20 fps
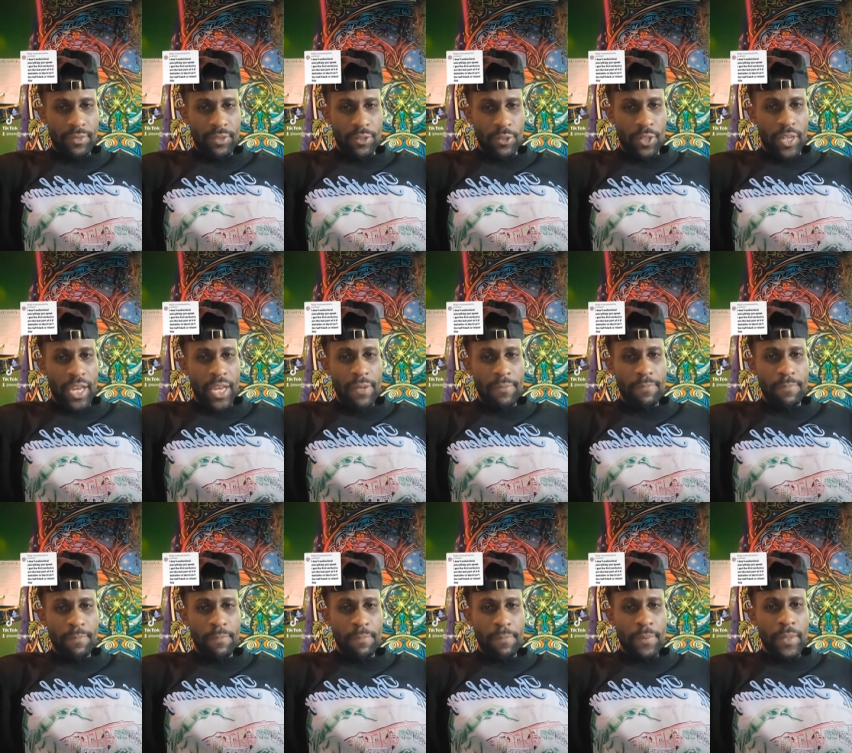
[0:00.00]
Okay?
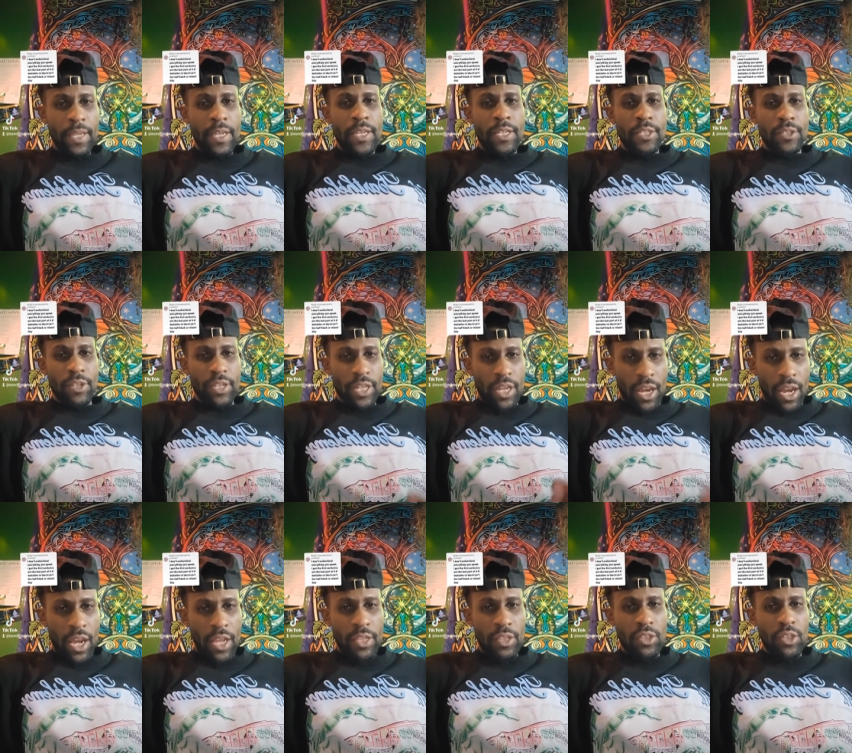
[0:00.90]
So in
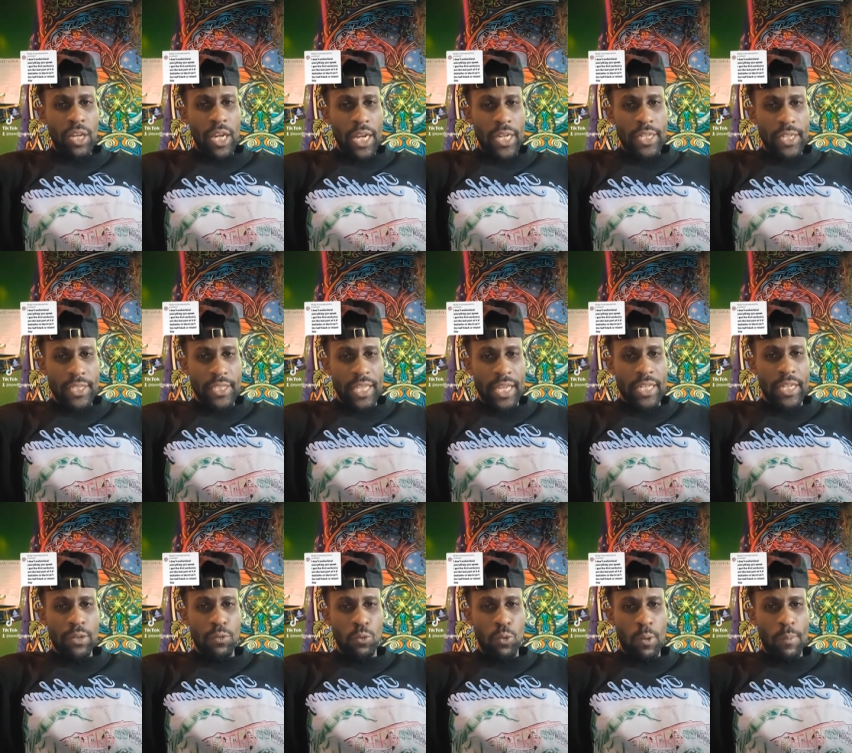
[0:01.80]
order to
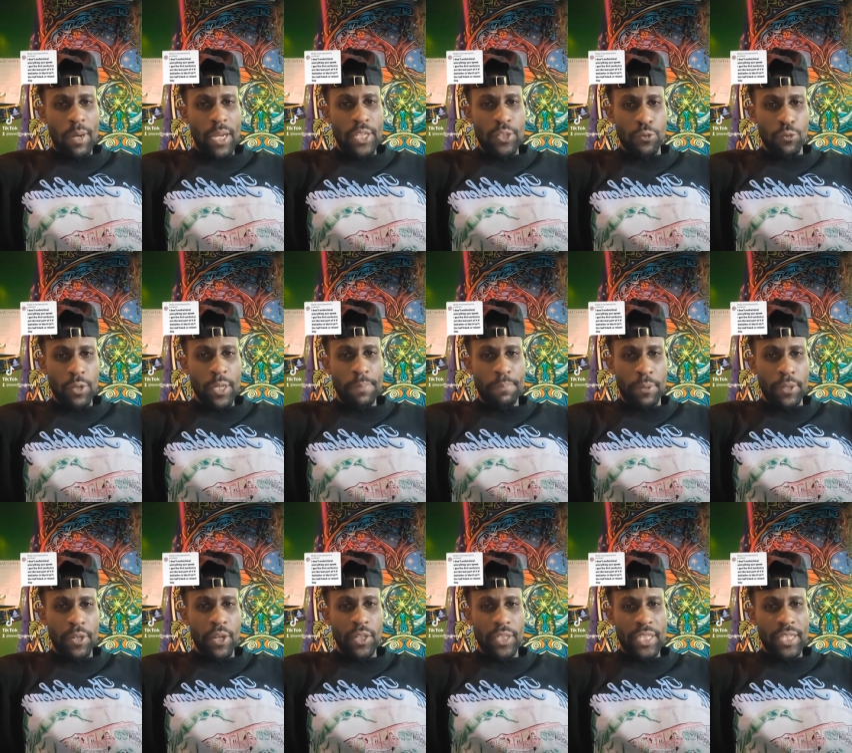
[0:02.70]
understand the woman's
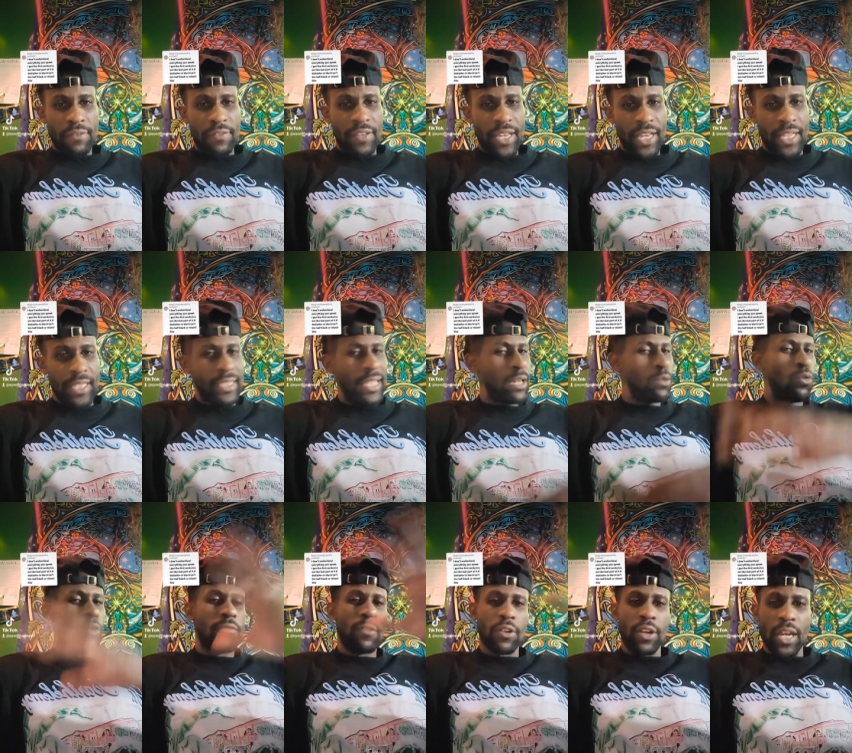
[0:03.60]
reproductive health and
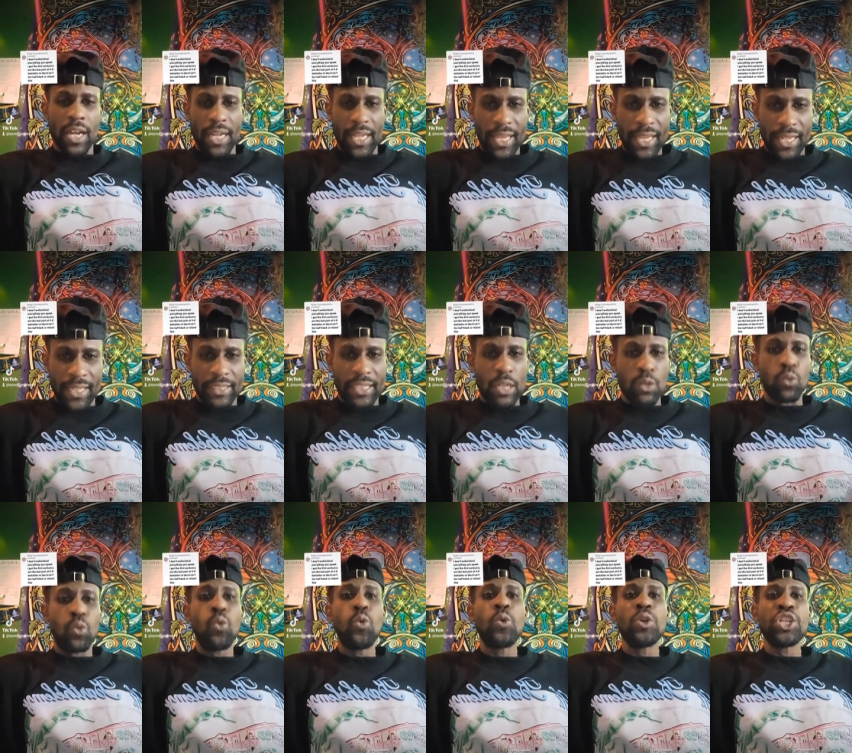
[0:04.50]
overall health and
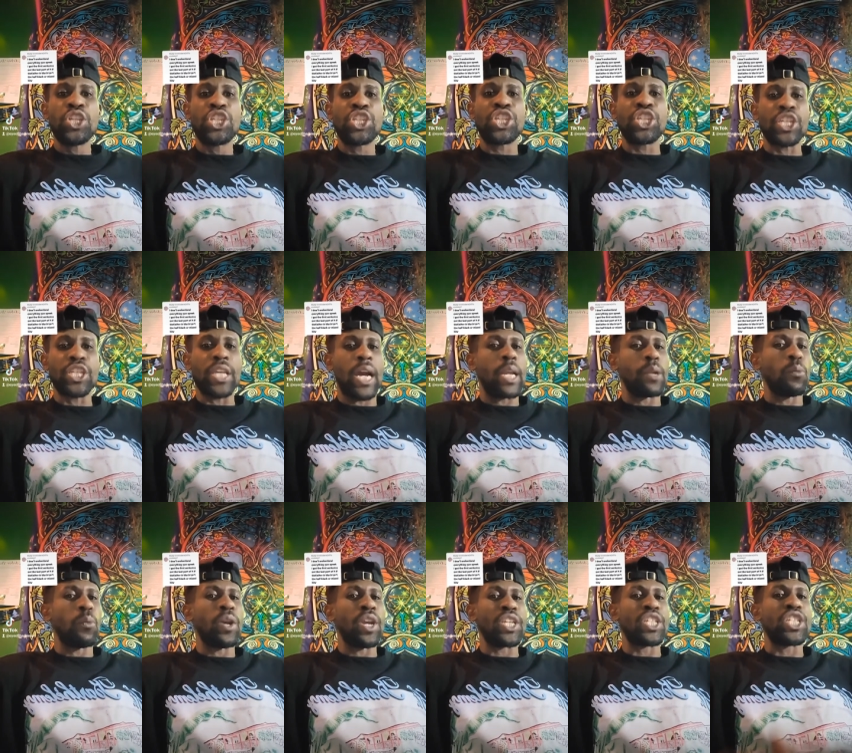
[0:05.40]
who is she
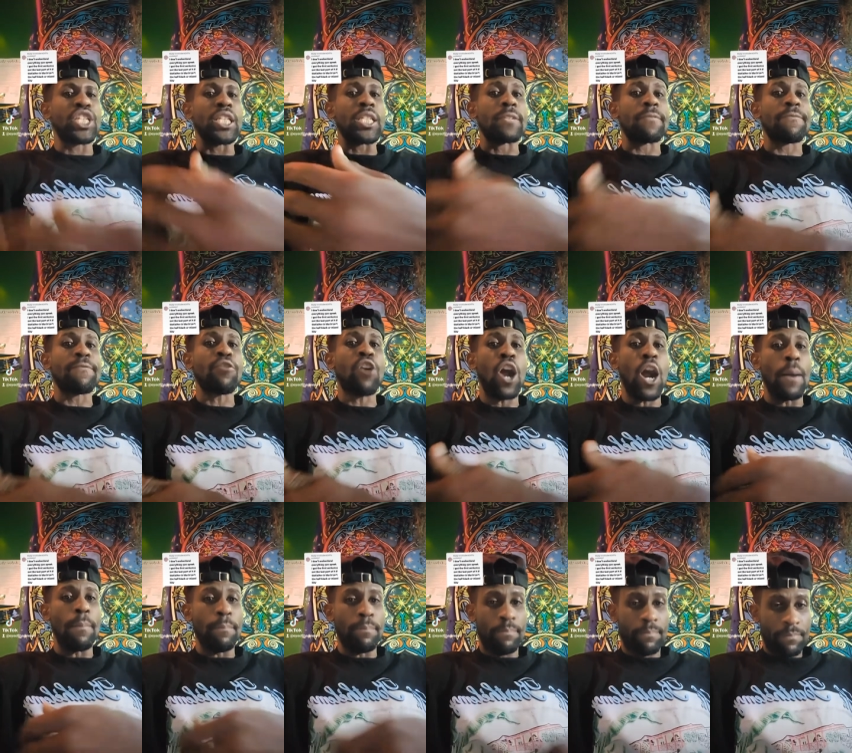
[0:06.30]
and where she is
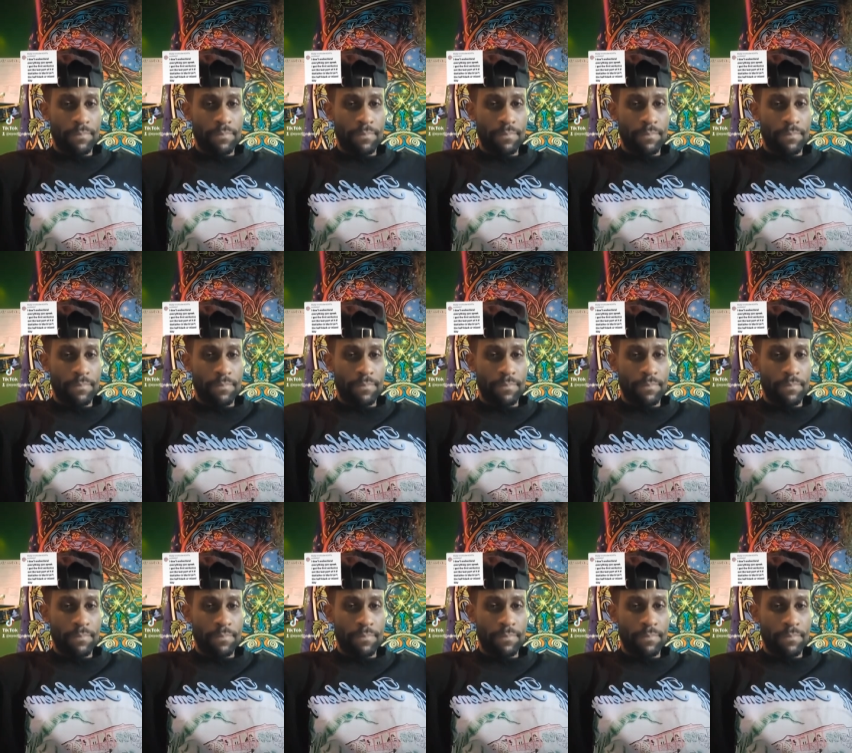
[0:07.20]
from,